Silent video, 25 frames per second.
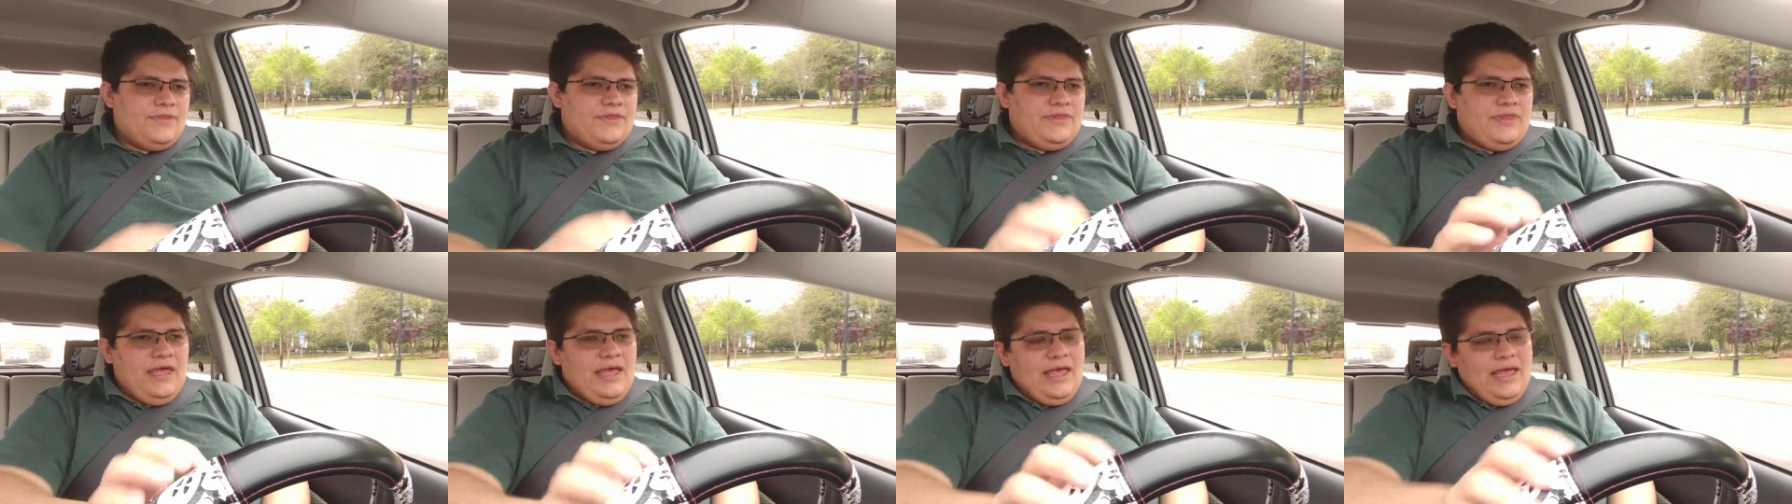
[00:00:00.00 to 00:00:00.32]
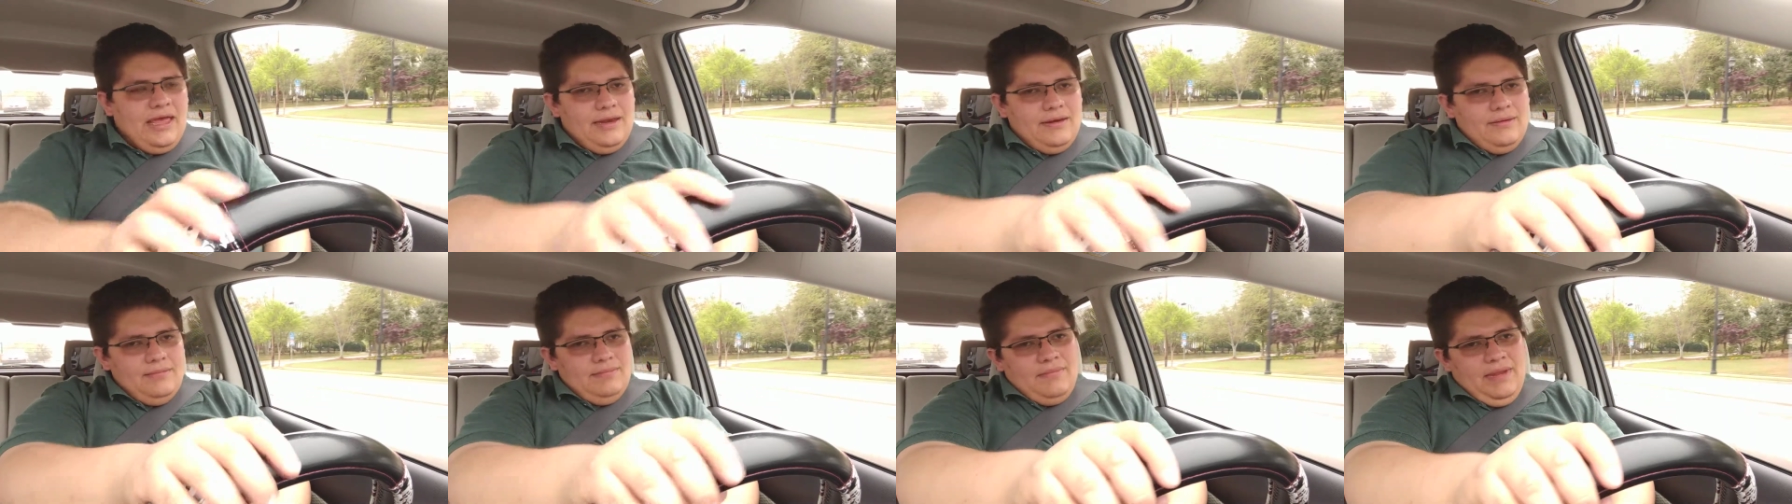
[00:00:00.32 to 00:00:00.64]

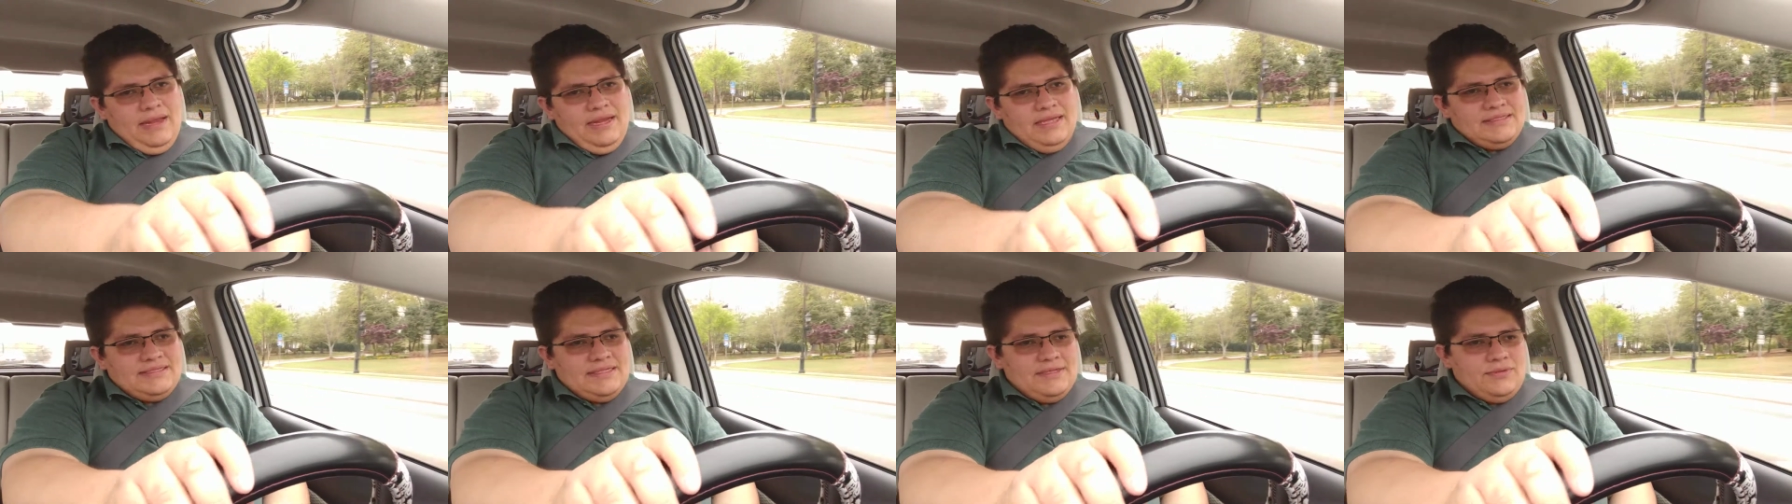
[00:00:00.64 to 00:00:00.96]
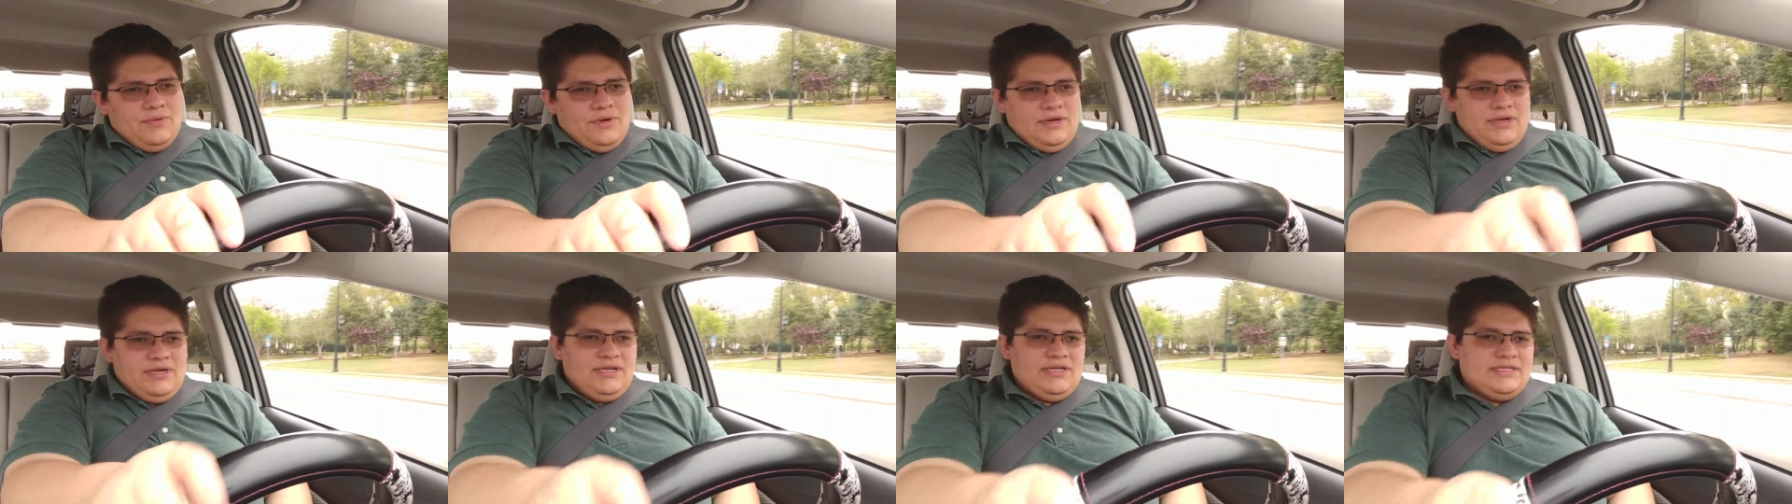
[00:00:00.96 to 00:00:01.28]
that makes it
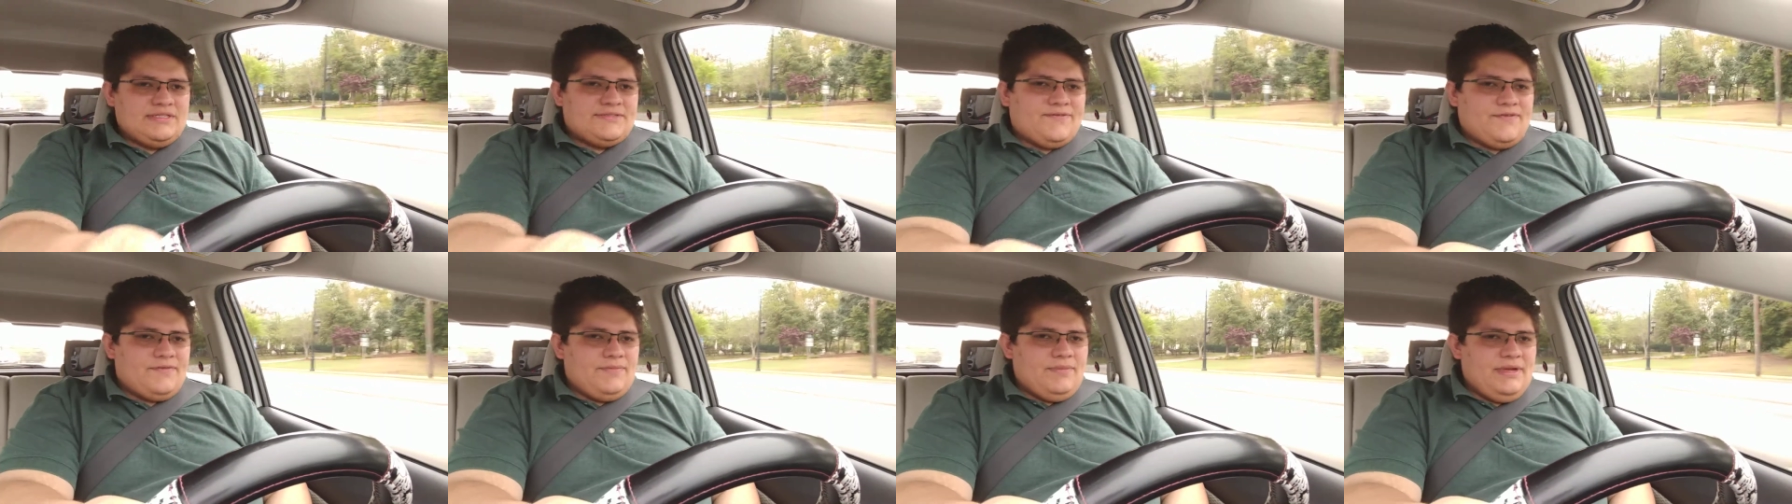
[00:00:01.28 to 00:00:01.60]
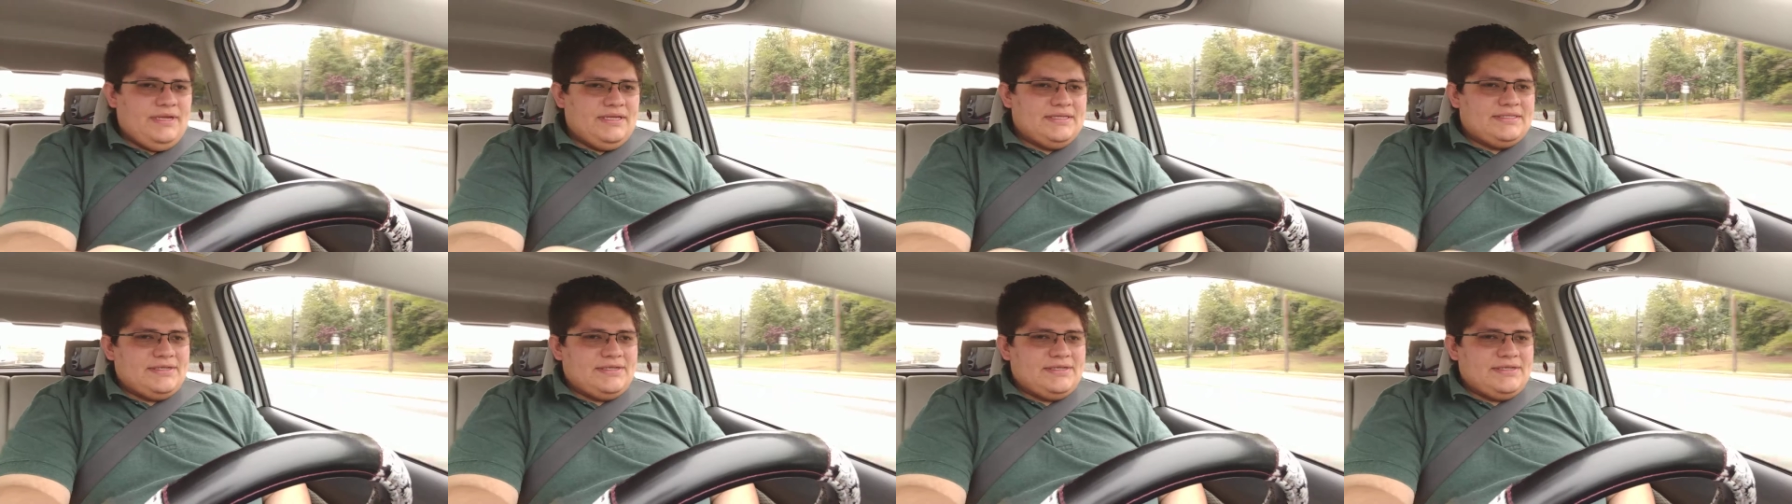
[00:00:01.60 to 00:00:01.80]
what it is for me,